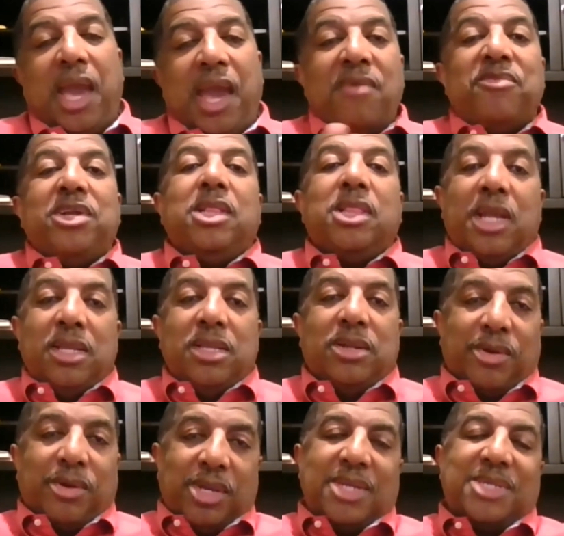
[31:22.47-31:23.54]
Every
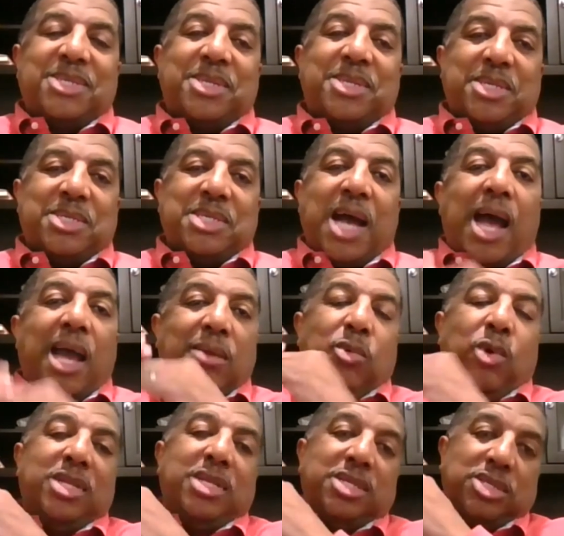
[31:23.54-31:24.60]
lender gets to decide
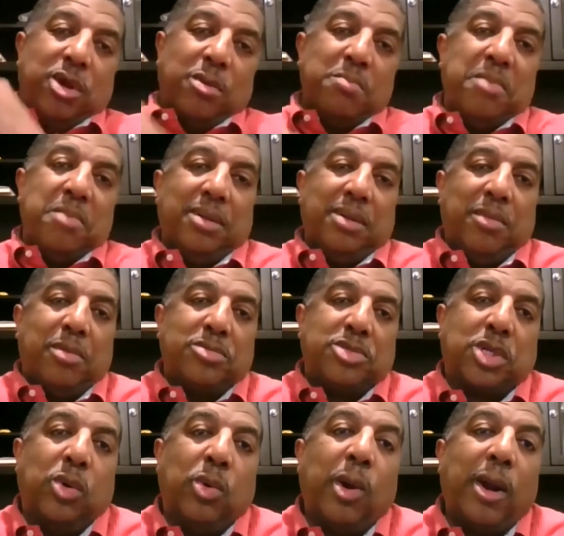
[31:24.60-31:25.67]
what is their minimum
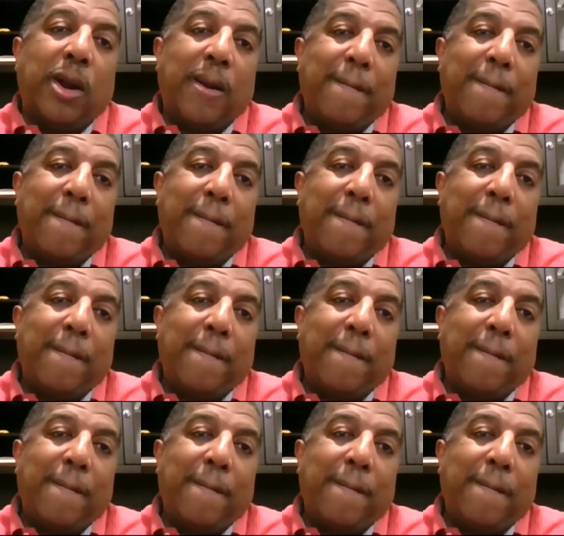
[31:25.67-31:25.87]
score.